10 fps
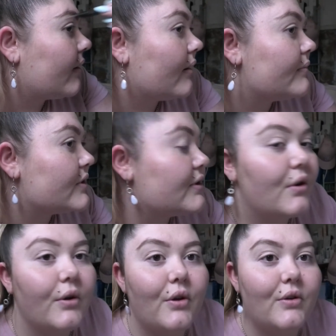I'm just
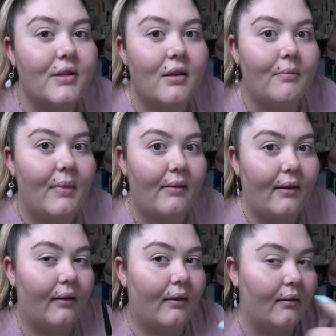not used to them being
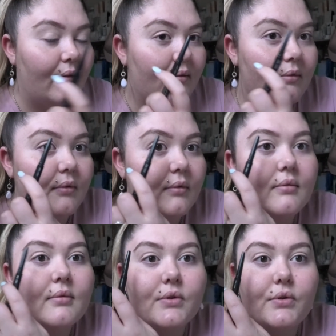like
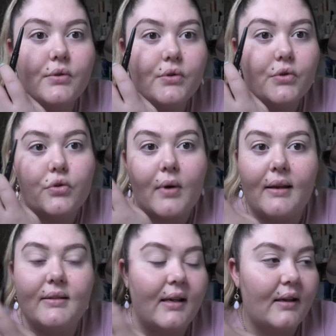
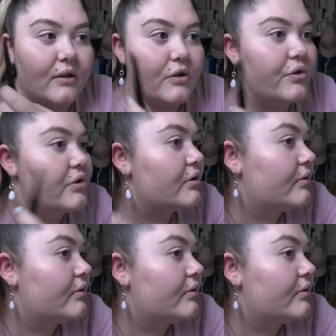straight-ish.